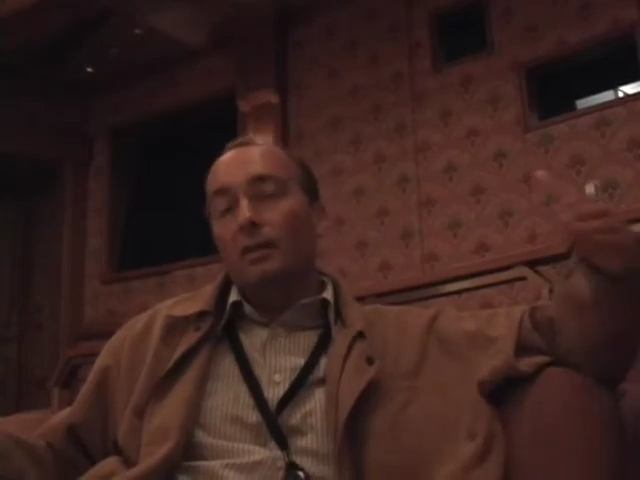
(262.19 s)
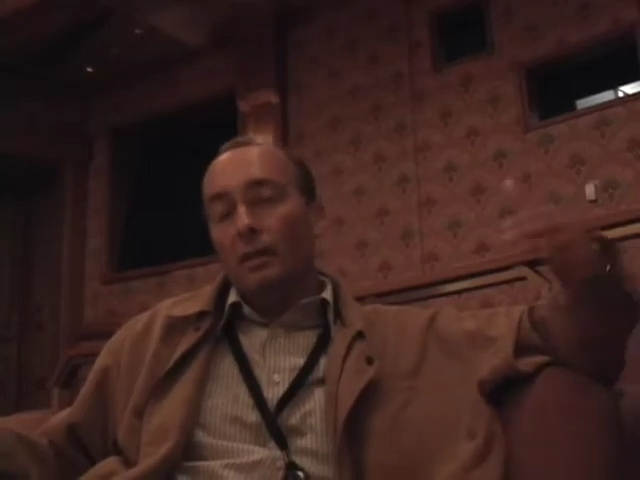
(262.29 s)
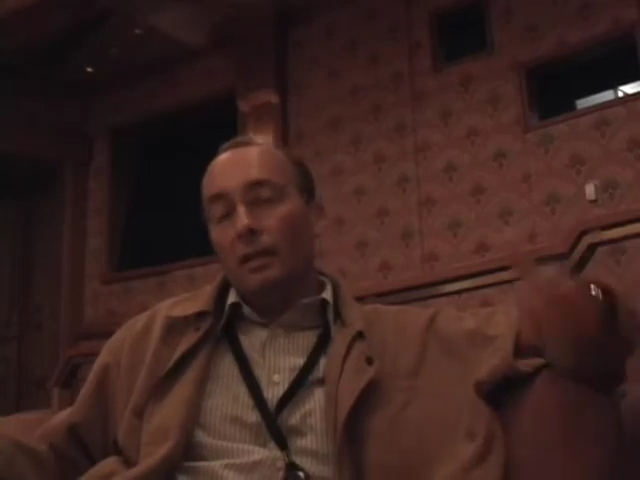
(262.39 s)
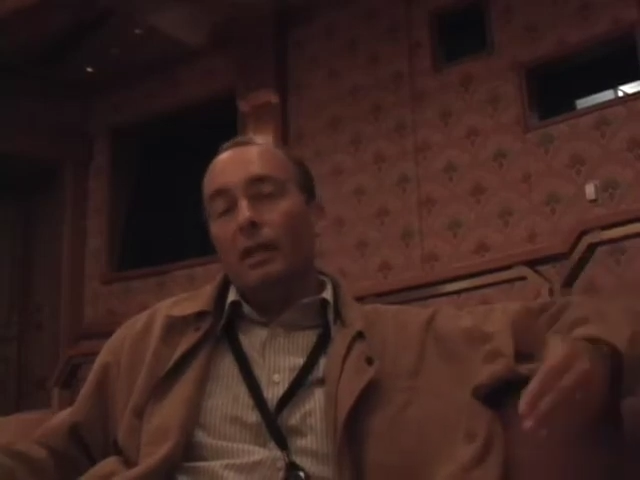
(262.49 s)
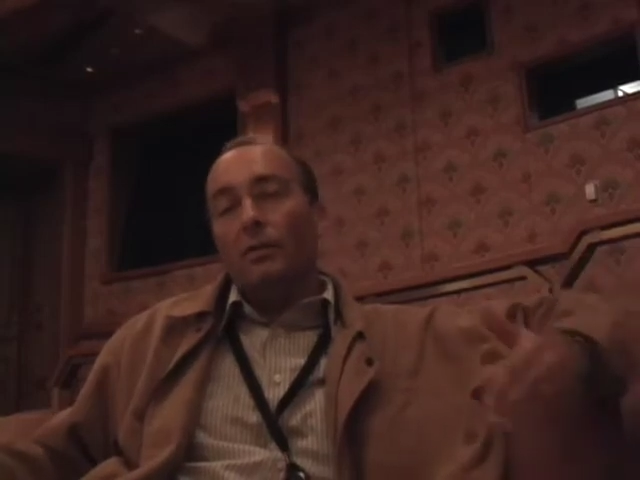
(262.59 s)
that
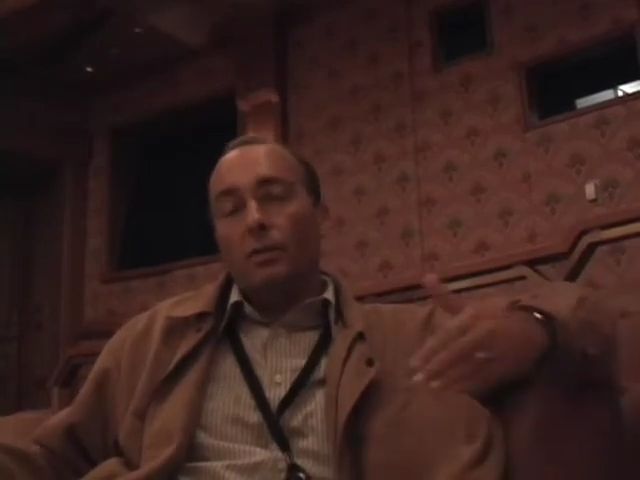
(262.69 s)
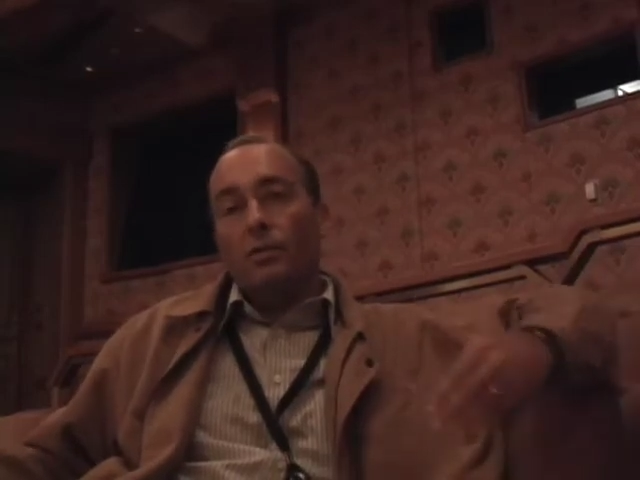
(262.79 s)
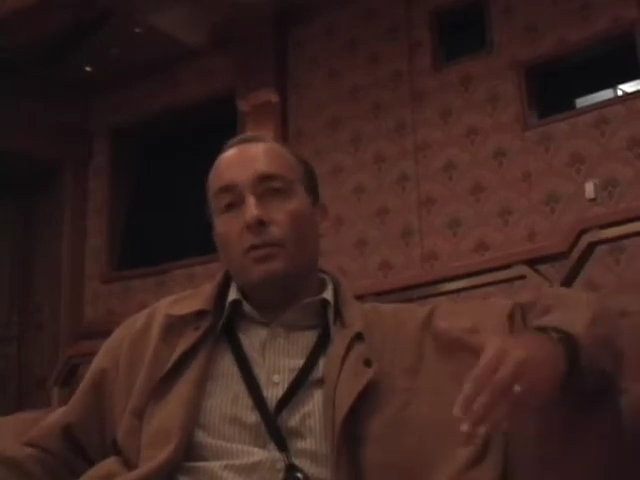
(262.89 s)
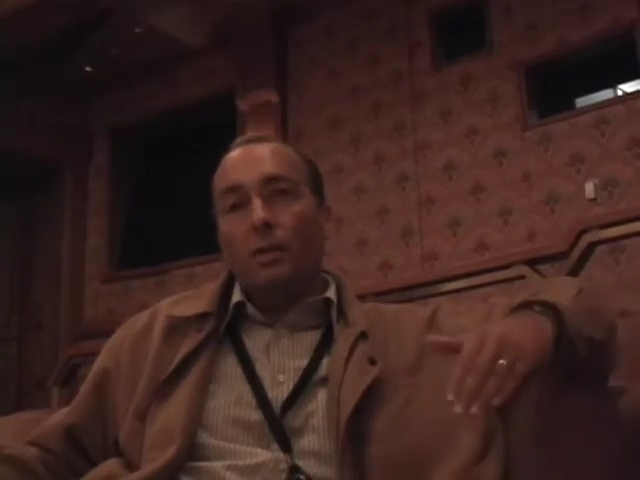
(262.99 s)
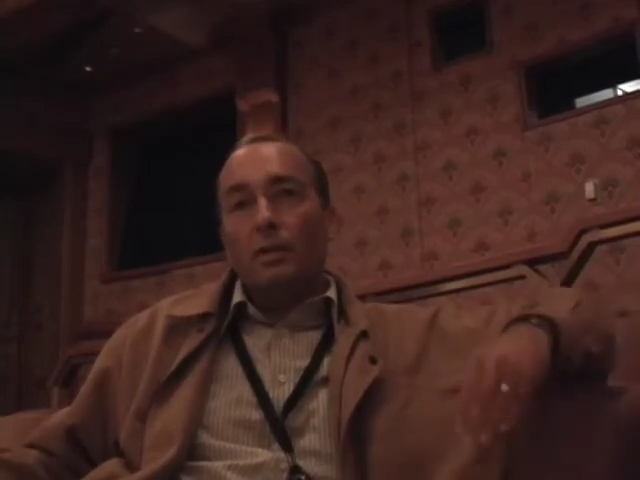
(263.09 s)
allows it
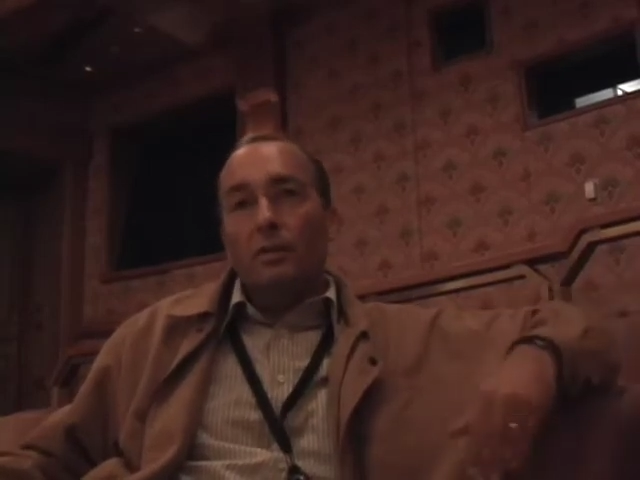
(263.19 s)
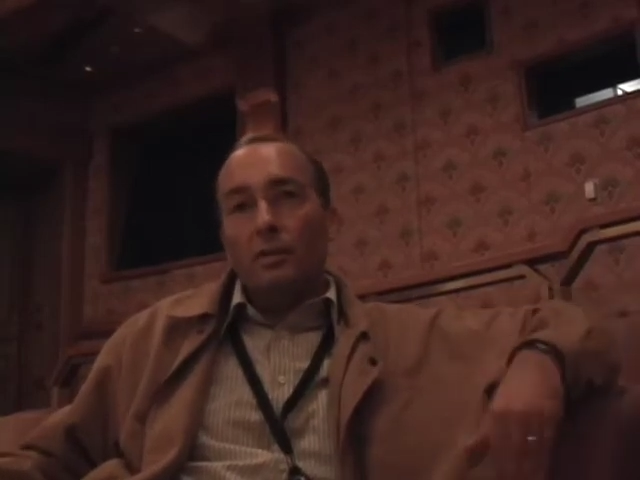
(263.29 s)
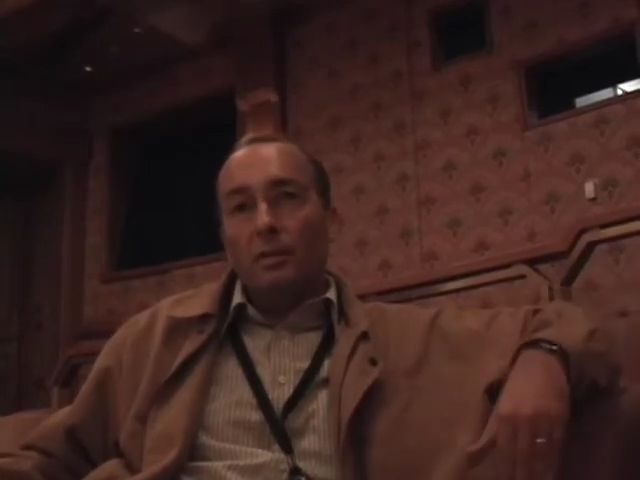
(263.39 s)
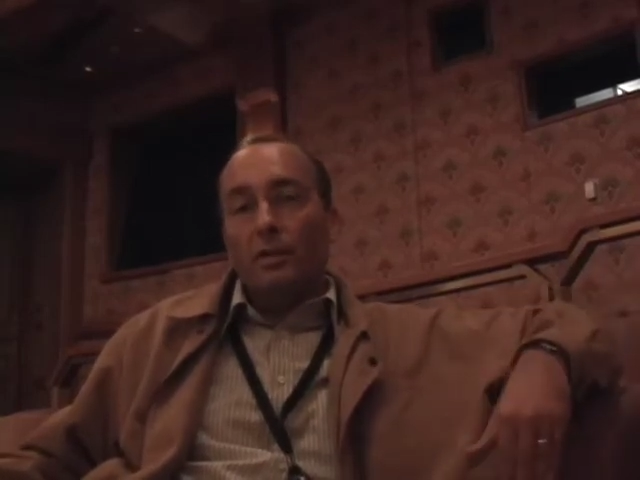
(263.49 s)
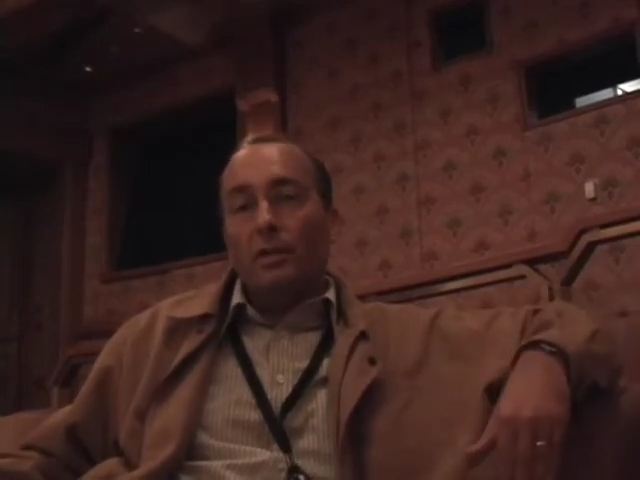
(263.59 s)
to go into
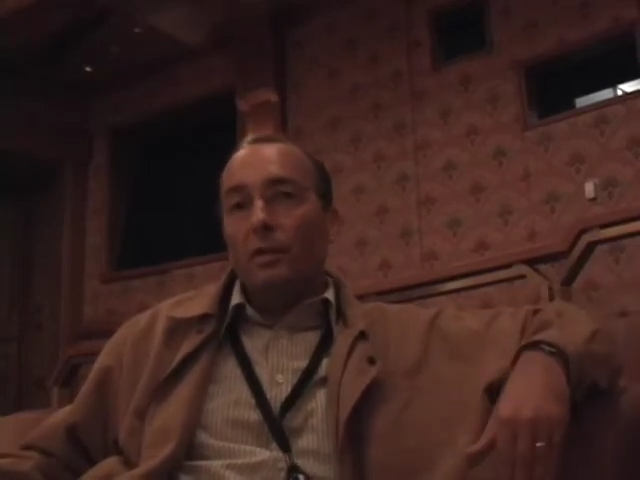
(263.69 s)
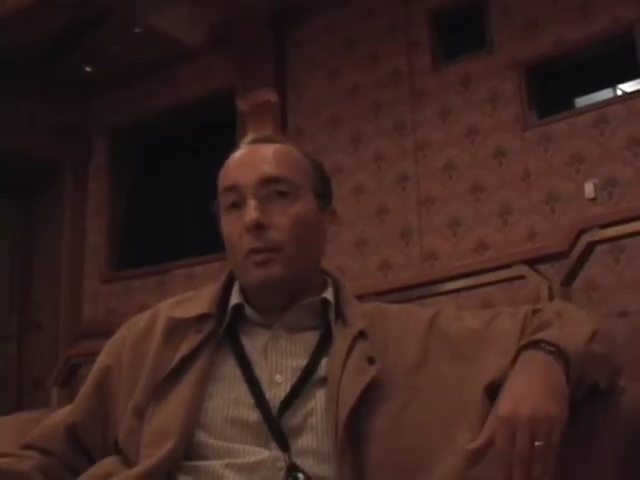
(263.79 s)
the theatre,